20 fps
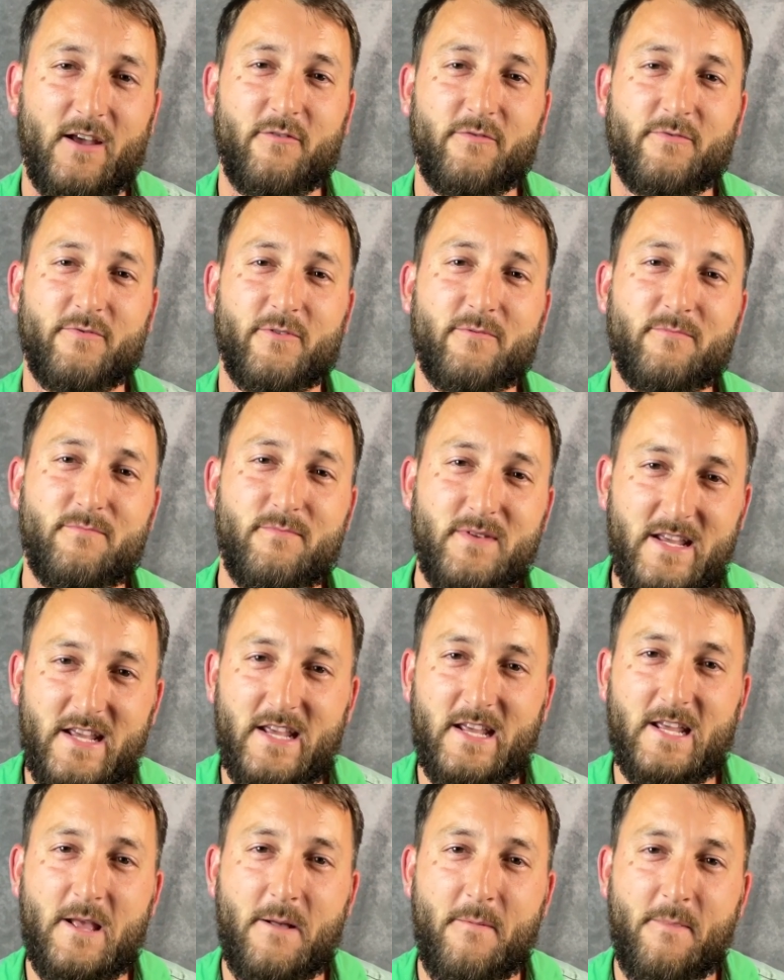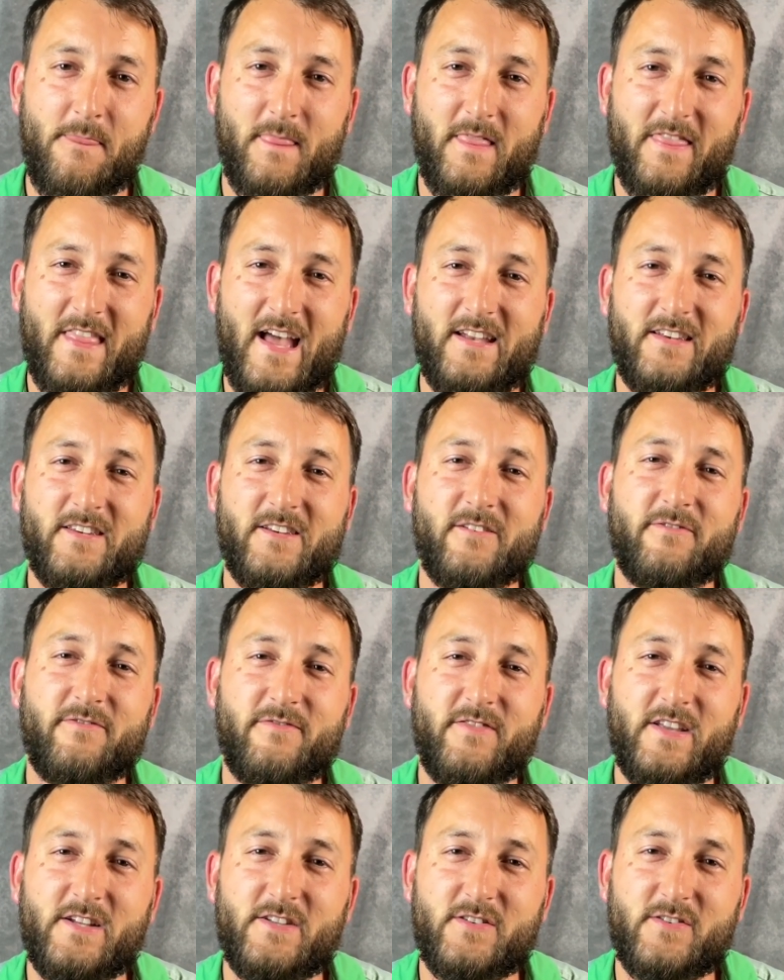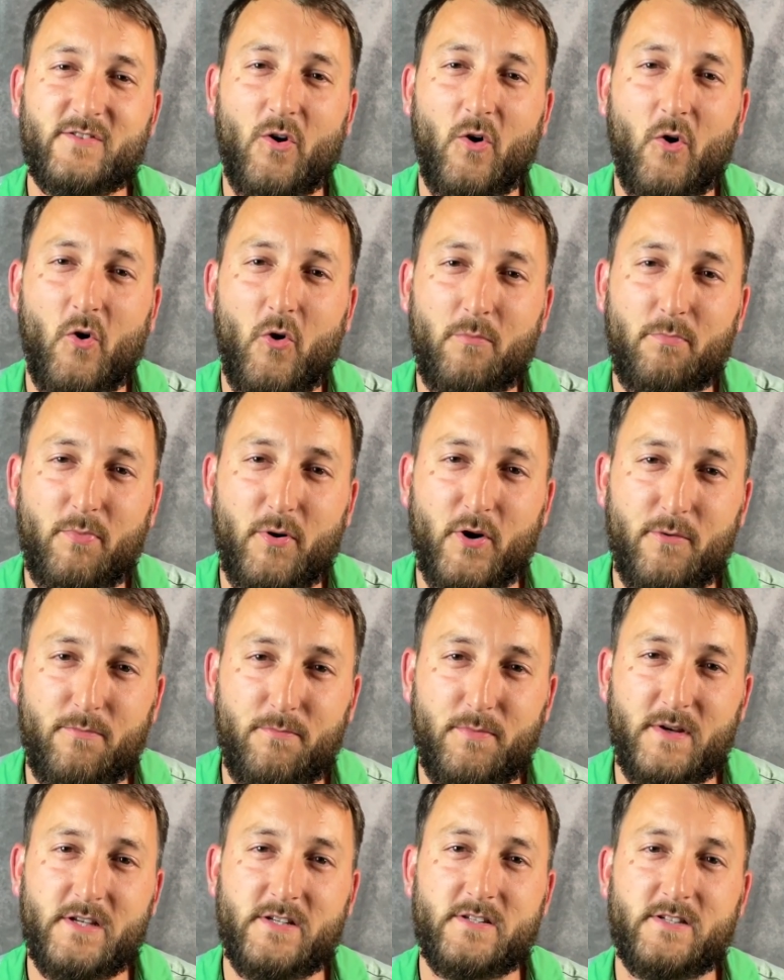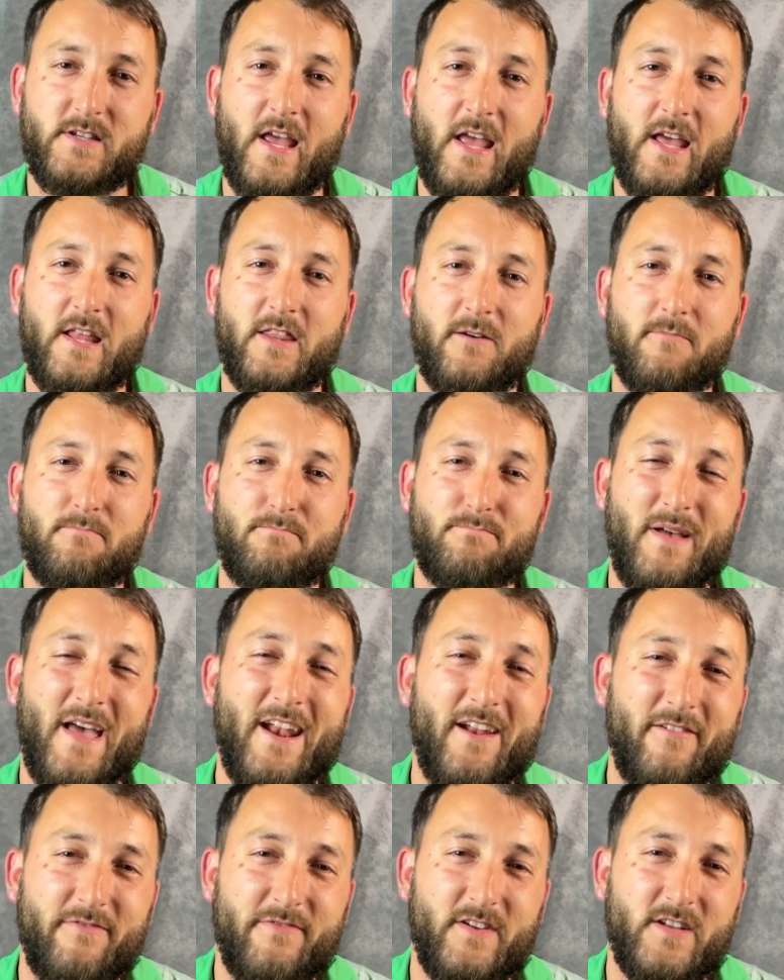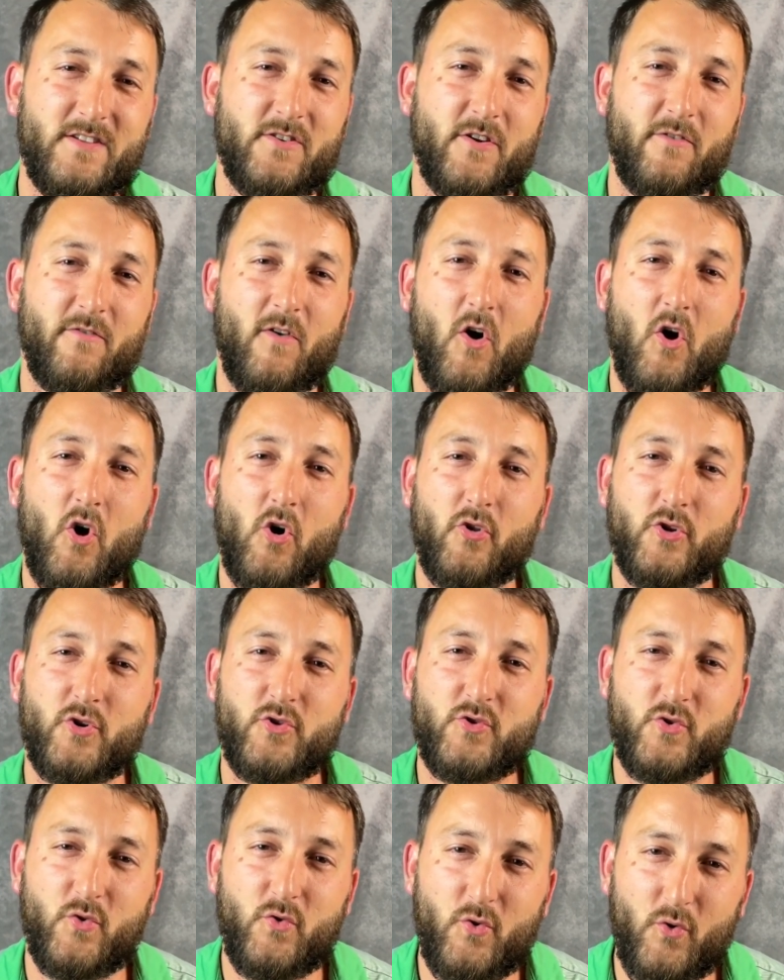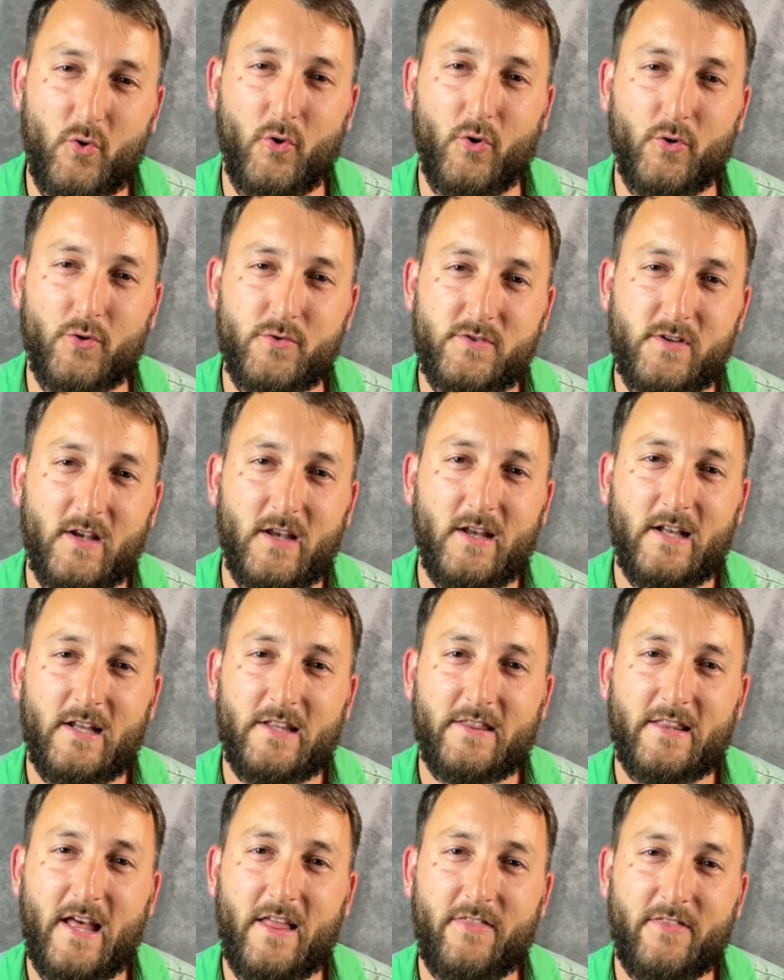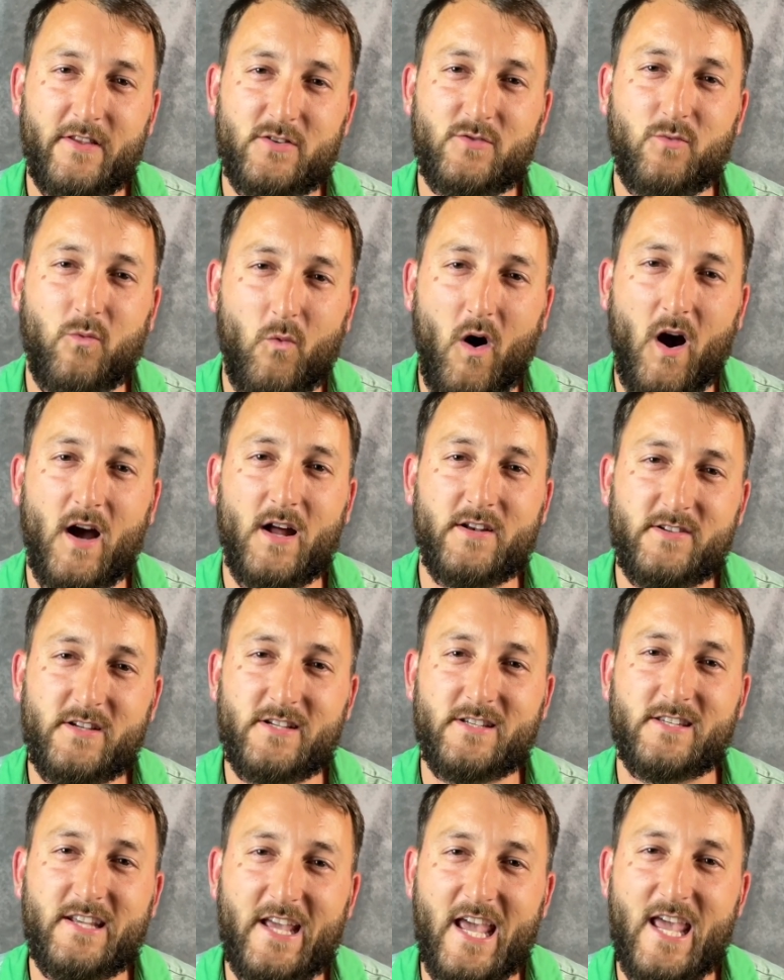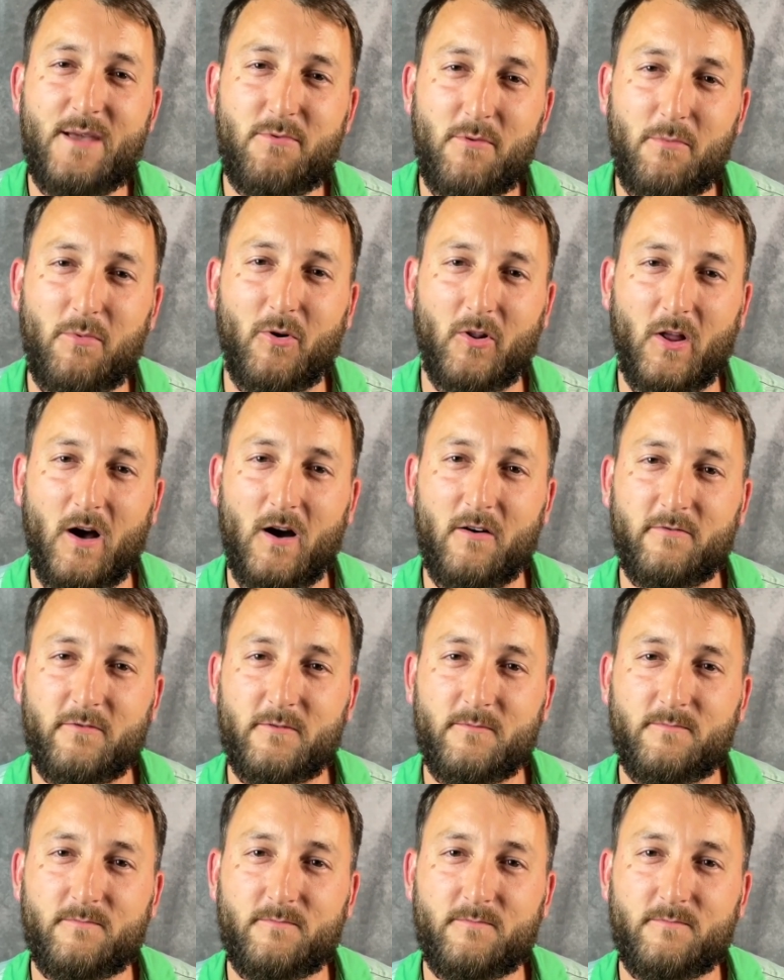for me, that defeats the whole purpose and the benefits of all the tools that this watch is capable of.